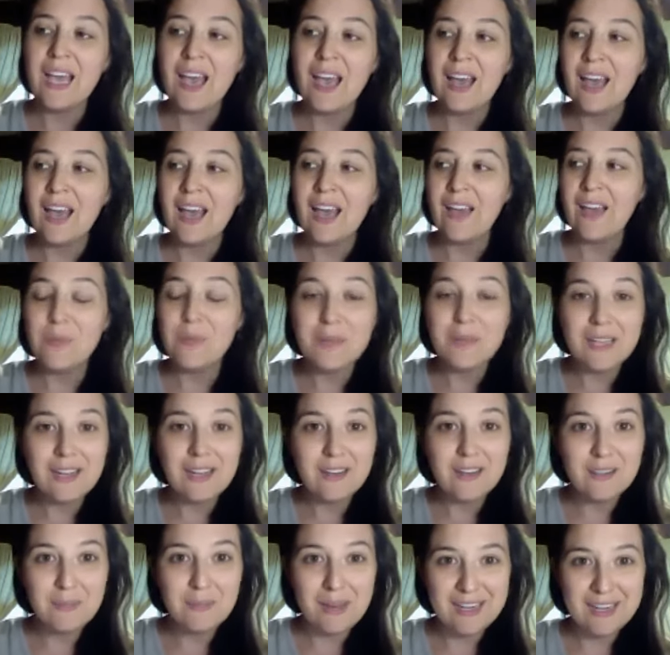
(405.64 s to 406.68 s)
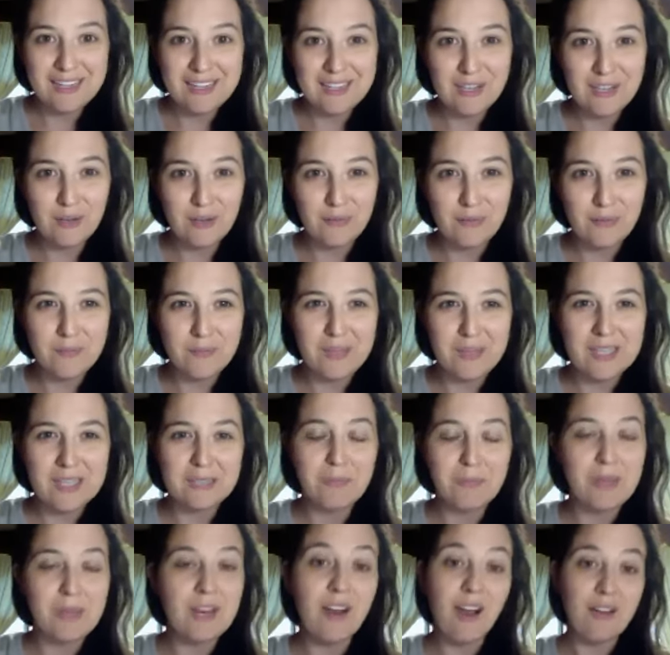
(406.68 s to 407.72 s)
Everybody else might heal from this,
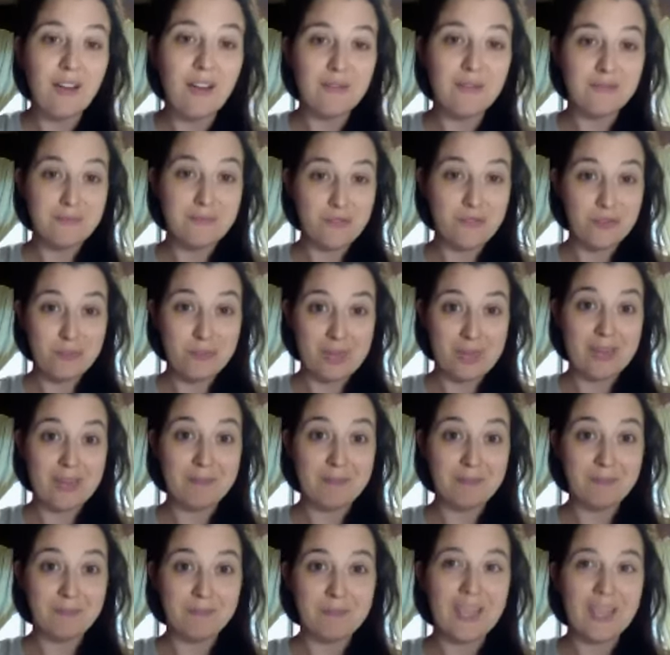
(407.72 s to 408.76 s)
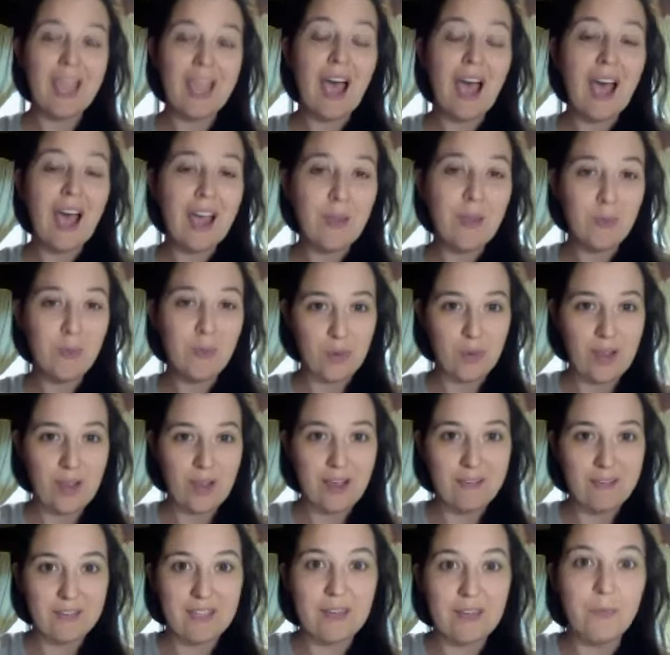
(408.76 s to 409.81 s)
but not for me. Like, I won't
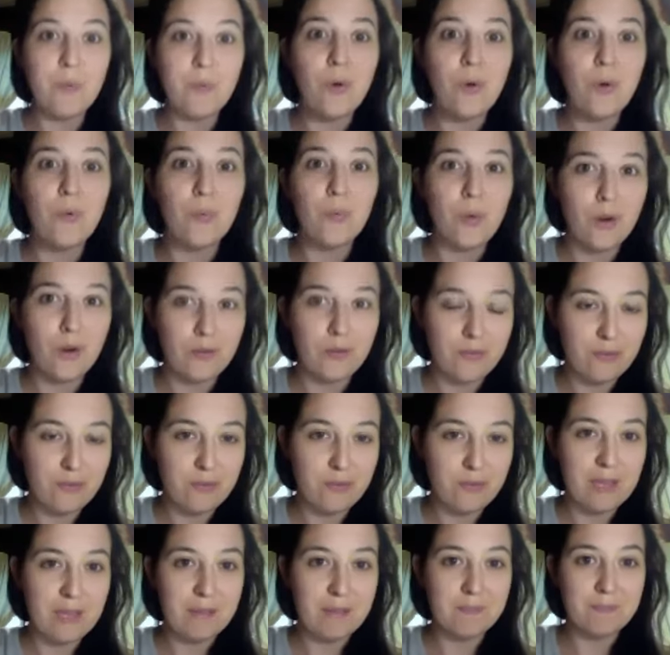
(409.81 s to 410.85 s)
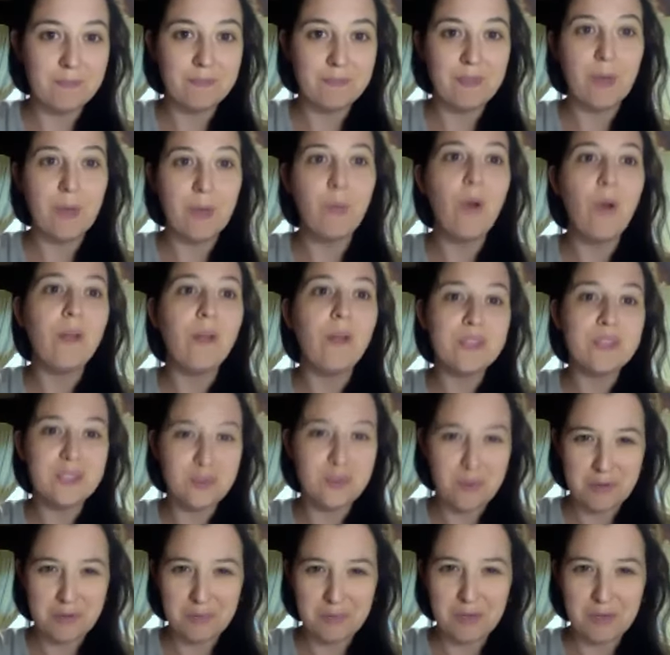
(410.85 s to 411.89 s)
have it. It won't work for me. I want this to
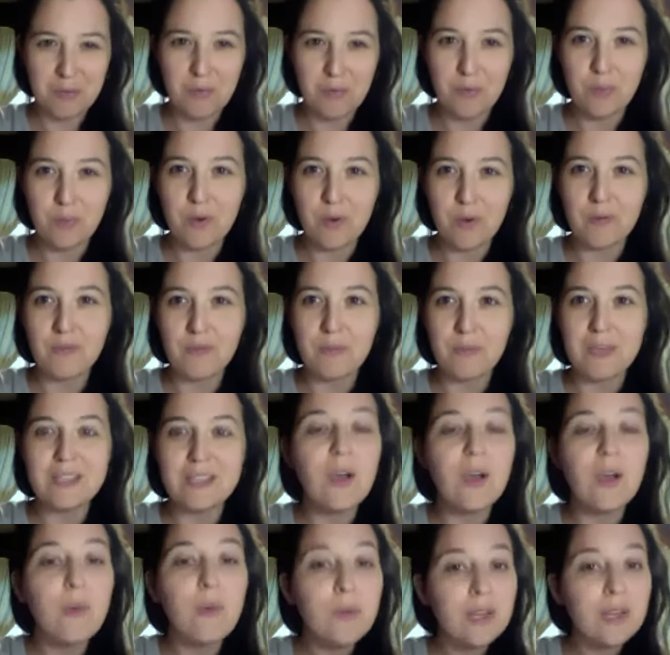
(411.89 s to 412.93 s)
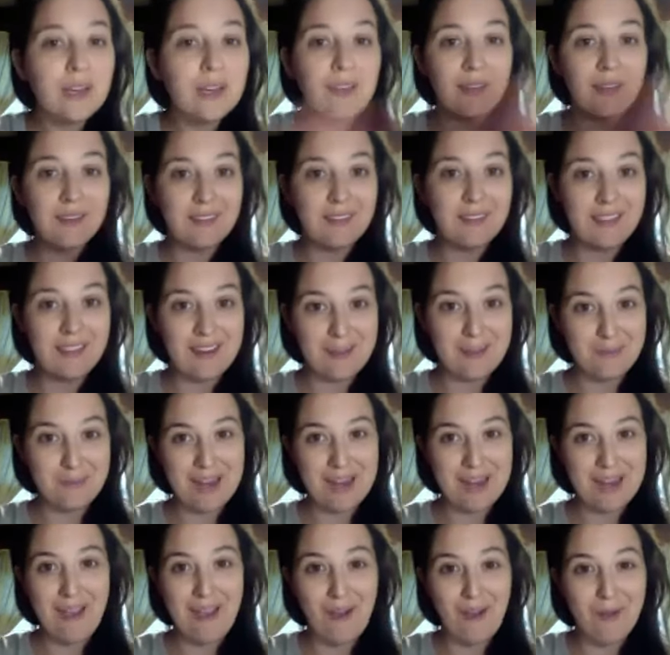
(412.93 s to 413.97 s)
work, but it won't work for me. So I want to clear that up
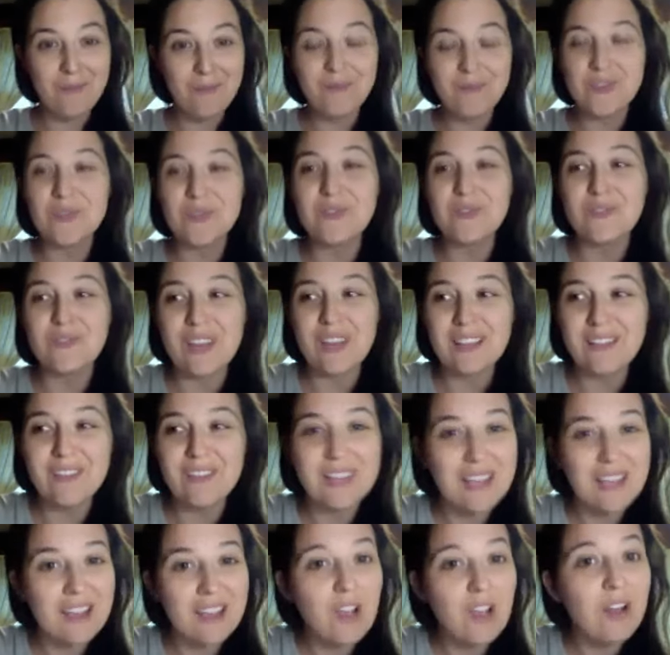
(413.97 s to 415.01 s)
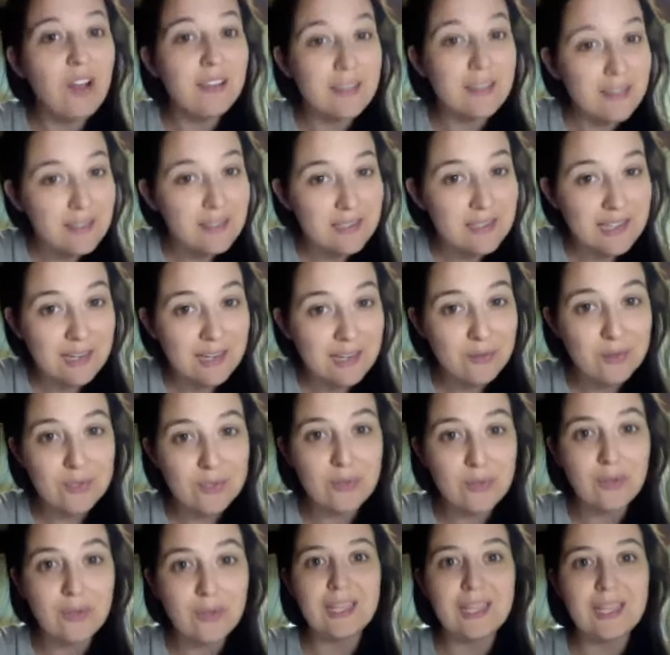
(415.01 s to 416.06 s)
now. So in Divine Love and Light, calling in the sacred
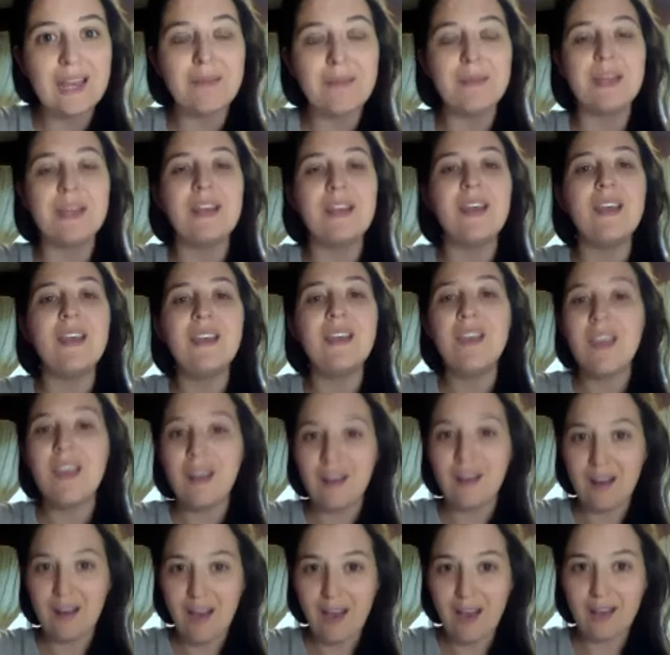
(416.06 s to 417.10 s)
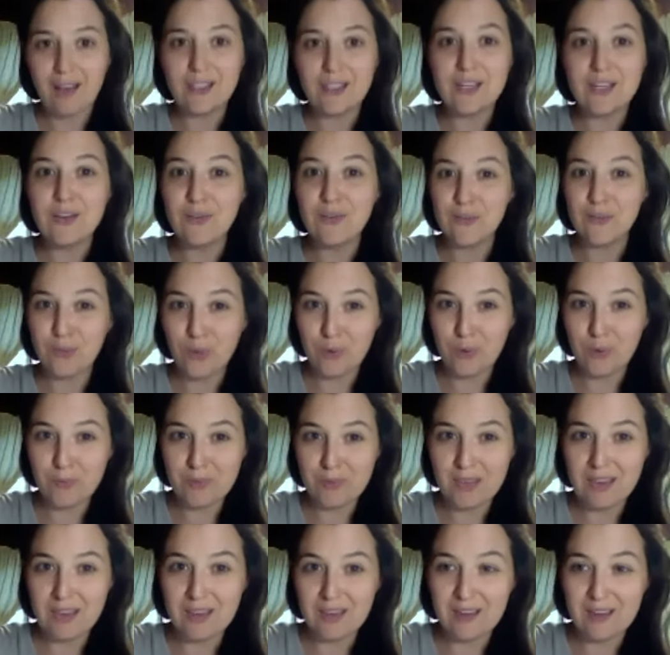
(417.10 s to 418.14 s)
soul alignment, not for
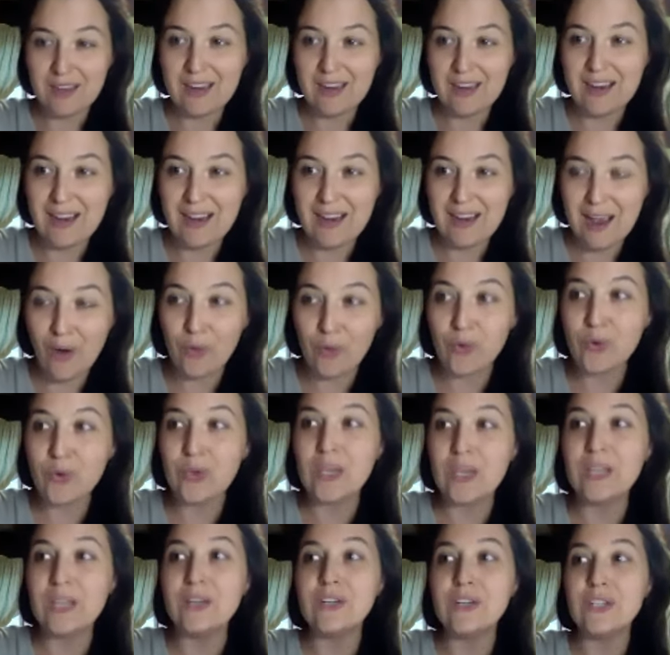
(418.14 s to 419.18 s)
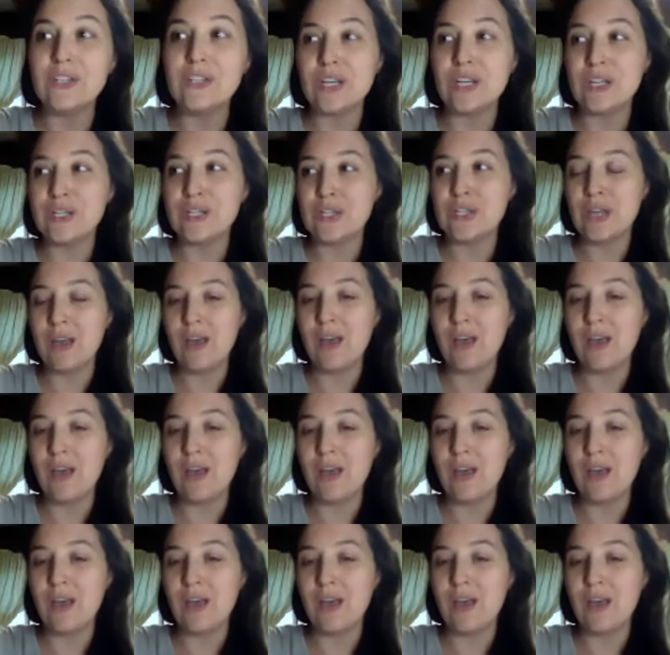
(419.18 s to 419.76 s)
me now. Creator, change it.